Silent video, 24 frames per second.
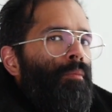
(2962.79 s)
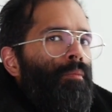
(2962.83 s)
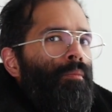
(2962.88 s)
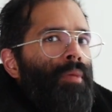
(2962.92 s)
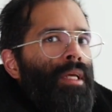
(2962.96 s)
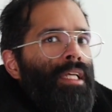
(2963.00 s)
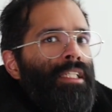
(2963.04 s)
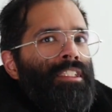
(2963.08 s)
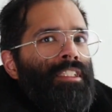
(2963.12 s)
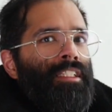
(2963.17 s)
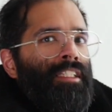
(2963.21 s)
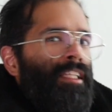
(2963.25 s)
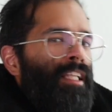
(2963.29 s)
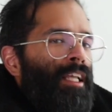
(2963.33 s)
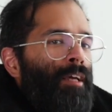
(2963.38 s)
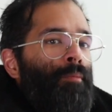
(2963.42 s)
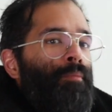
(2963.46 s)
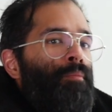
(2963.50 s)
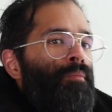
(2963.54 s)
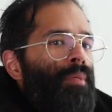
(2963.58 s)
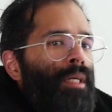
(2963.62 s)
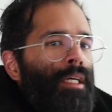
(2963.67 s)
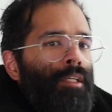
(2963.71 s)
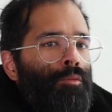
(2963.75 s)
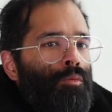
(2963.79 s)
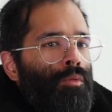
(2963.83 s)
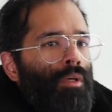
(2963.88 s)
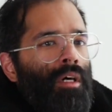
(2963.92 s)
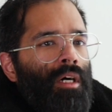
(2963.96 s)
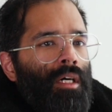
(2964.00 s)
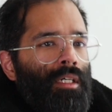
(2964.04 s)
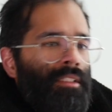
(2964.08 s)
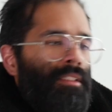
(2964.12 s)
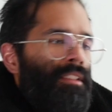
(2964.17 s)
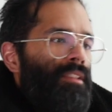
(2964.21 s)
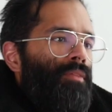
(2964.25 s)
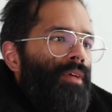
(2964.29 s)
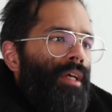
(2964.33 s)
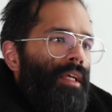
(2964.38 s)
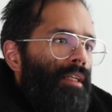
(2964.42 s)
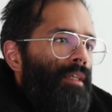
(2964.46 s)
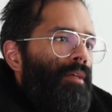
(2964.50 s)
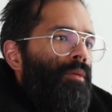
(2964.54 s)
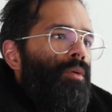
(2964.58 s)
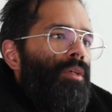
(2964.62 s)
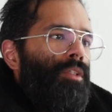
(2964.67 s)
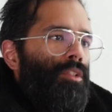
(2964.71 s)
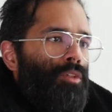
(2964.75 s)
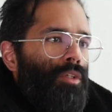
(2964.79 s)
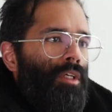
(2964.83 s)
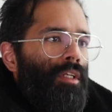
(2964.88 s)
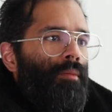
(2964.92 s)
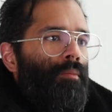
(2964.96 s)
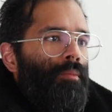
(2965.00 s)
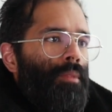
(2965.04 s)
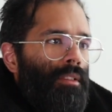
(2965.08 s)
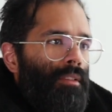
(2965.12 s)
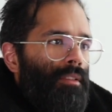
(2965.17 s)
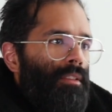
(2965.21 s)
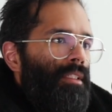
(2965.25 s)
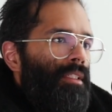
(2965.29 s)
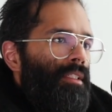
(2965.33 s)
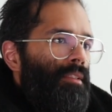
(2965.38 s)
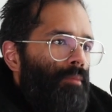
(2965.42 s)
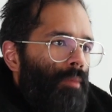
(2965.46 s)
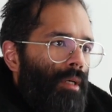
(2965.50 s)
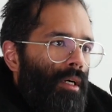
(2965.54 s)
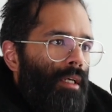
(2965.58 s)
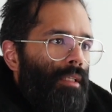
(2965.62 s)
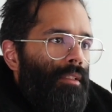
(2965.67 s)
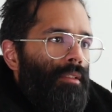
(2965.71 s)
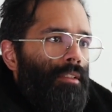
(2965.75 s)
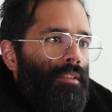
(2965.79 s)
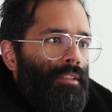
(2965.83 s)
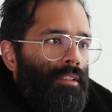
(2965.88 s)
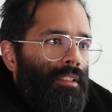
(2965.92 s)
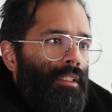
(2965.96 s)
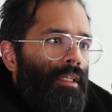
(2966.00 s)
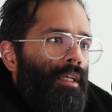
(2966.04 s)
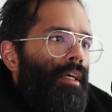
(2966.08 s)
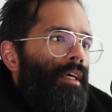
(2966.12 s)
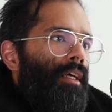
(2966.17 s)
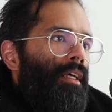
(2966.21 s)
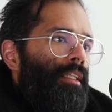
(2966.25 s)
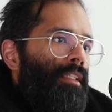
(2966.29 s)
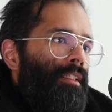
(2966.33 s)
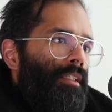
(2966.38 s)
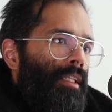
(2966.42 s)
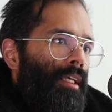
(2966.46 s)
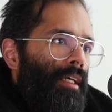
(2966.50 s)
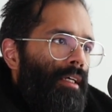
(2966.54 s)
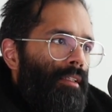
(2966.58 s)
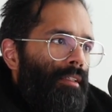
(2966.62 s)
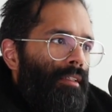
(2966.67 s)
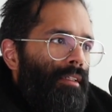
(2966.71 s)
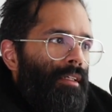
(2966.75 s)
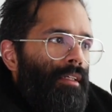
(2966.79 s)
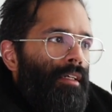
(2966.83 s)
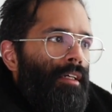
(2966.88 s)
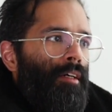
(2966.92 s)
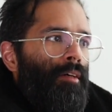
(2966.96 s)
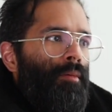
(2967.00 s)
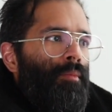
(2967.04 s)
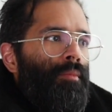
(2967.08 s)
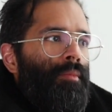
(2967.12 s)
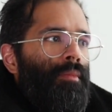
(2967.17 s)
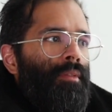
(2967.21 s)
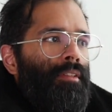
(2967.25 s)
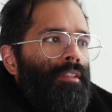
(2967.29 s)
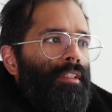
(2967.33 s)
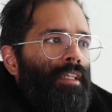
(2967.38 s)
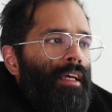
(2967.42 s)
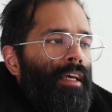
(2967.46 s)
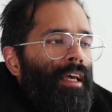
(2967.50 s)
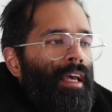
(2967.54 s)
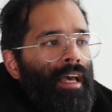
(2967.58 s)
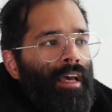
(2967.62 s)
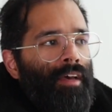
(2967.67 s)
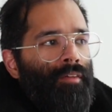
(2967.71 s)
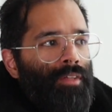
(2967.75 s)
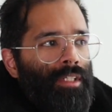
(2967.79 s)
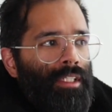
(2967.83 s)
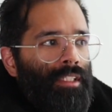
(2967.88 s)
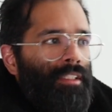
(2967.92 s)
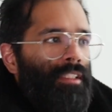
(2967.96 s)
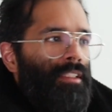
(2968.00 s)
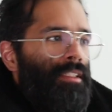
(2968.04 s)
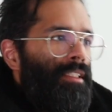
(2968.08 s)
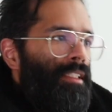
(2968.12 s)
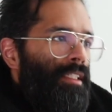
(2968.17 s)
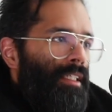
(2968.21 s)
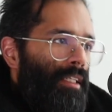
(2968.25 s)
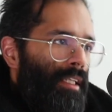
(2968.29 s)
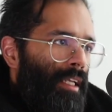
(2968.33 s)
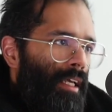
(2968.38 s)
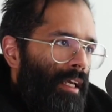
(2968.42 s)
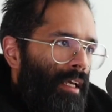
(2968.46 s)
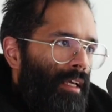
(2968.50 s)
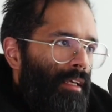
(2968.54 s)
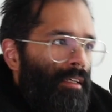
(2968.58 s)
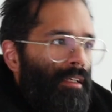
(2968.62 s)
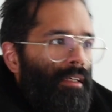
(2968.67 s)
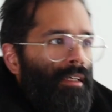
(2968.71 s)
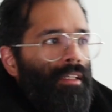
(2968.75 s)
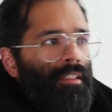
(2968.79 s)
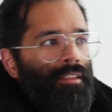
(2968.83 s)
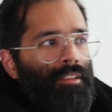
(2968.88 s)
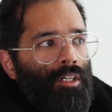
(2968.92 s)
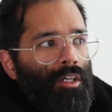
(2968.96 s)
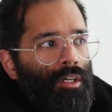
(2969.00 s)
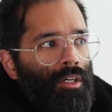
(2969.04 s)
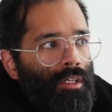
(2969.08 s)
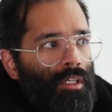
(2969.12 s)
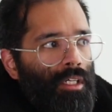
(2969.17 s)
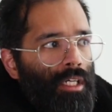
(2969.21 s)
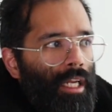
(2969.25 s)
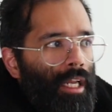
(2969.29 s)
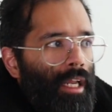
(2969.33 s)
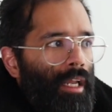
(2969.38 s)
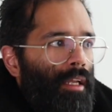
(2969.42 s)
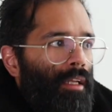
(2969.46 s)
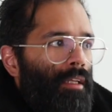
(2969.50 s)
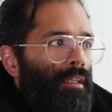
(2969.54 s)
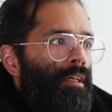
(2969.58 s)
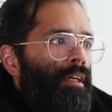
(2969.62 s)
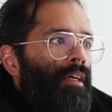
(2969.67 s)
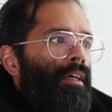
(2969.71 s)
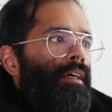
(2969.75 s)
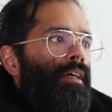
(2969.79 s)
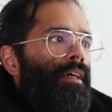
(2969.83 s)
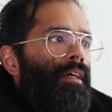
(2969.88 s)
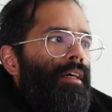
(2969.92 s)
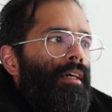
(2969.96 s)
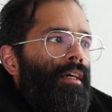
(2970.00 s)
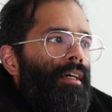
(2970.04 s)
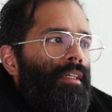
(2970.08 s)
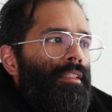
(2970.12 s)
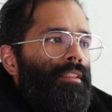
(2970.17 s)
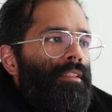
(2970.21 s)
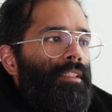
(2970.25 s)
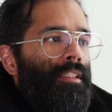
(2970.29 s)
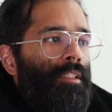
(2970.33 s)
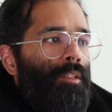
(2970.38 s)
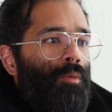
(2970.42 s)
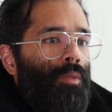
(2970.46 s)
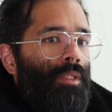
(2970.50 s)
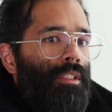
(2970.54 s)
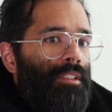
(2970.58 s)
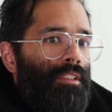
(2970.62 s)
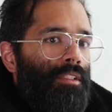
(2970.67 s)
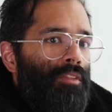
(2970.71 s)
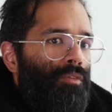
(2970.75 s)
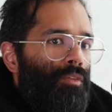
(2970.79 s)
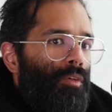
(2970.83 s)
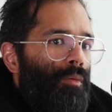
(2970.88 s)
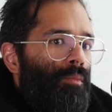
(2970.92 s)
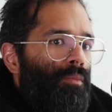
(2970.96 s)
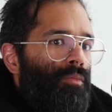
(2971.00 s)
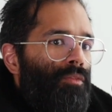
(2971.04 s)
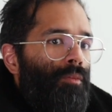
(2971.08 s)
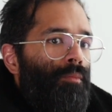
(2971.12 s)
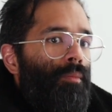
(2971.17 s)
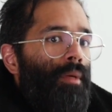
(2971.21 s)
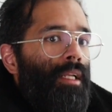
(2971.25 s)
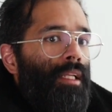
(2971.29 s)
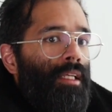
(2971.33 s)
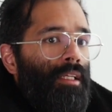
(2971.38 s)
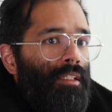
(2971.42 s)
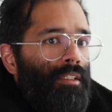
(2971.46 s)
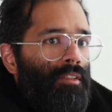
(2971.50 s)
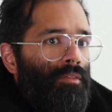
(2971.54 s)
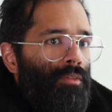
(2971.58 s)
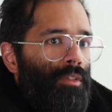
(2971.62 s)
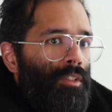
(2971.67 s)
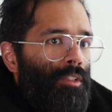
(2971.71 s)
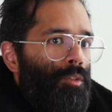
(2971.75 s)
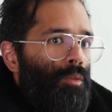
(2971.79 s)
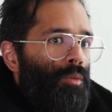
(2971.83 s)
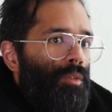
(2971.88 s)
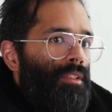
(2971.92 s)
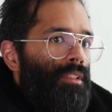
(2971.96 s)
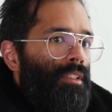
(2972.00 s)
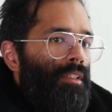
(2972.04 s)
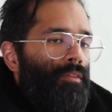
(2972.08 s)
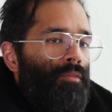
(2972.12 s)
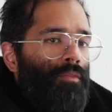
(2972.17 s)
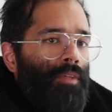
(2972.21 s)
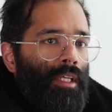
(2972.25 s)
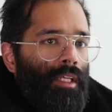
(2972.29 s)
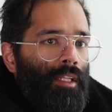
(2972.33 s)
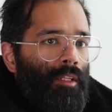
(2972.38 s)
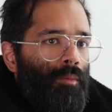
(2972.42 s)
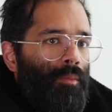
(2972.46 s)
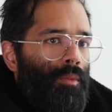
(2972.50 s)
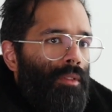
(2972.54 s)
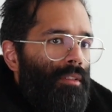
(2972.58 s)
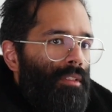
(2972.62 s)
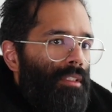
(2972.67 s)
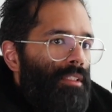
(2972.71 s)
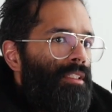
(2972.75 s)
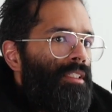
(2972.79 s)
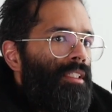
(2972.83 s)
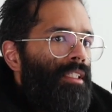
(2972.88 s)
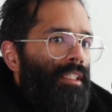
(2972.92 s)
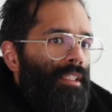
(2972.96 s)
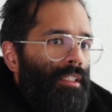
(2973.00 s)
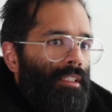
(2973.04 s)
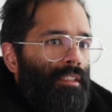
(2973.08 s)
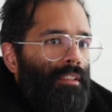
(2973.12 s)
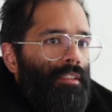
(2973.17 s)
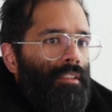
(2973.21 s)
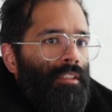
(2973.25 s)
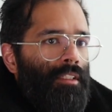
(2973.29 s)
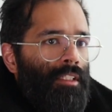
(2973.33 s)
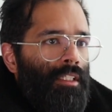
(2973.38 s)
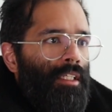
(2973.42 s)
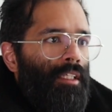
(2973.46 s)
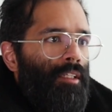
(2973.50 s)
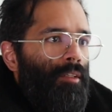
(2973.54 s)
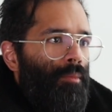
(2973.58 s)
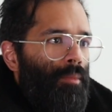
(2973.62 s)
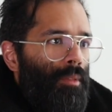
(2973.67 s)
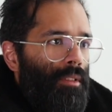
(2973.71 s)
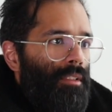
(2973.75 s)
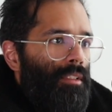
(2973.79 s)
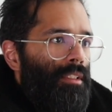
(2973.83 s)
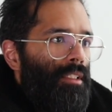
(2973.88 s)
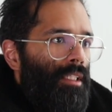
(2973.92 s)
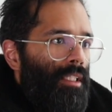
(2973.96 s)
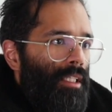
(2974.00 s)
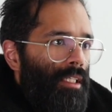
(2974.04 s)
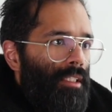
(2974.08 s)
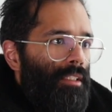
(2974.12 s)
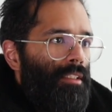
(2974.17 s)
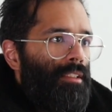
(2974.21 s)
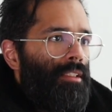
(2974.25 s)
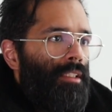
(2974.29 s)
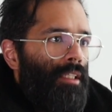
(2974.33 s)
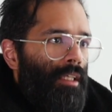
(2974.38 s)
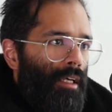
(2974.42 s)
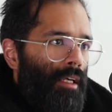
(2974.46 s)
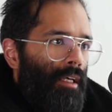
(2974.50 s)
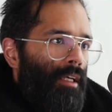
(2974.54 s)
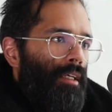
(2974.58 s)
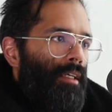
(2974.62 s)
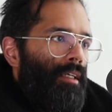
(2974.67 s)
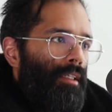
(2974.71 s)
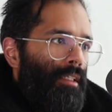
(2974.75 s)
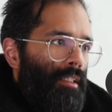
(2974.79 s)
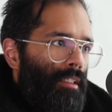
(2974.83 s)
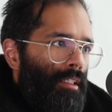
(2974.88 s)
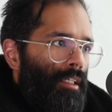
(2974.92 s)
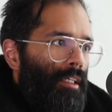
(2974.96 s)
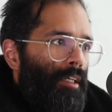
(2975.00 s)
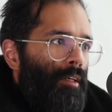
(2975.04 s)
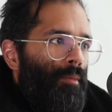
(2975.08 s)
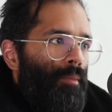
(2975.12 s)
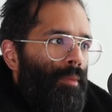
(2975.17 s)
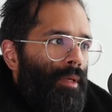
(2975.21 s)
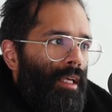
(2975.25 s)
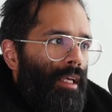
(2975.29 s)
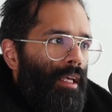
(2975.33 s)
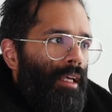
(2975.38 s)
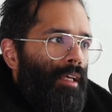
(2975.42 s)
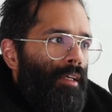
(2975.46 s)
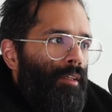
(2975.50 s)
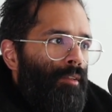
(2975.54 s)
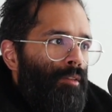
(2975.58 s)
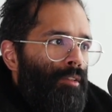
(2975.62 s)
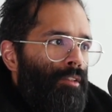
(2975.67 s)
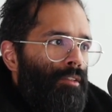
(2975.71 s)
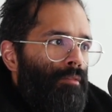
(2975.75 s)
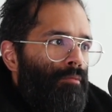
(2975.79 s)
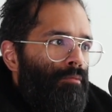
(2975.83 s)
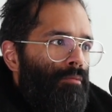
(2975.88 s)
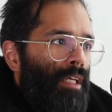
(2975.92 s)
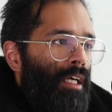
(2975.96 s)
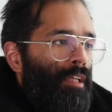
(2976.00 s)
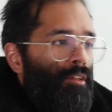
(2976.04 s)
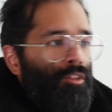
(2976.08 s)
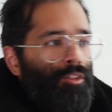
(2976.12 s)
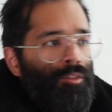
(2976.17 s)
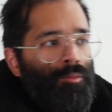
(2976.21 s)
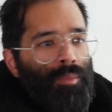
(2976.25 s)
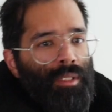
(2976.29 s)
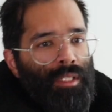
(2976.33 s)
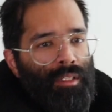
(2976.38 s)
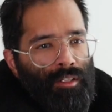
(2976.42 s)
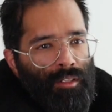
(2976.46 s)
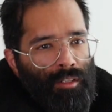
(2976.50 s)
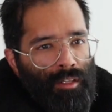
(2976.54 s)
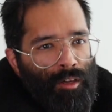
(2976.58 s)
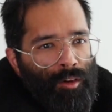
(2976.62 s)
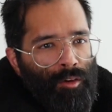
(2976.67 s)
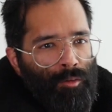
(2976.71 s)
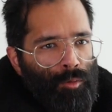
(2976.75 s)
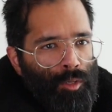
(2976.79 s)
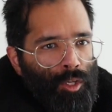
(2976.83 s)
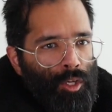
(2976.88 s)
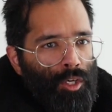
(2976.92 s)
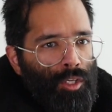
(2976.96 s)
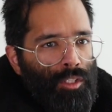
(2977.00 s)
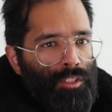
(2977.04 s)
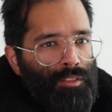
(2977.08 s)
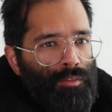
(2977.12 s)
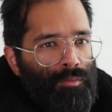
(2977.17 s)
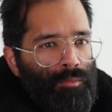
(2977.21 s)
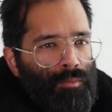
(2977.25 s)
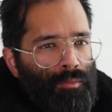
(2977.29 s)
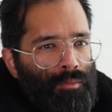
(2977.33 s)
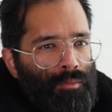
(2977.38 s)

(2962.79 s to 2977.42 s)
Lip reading: basically like bedrocks of anyone trying to build these models. That having the DNA and the RNA sequenced from many individuals and available is key to building these. There's been a large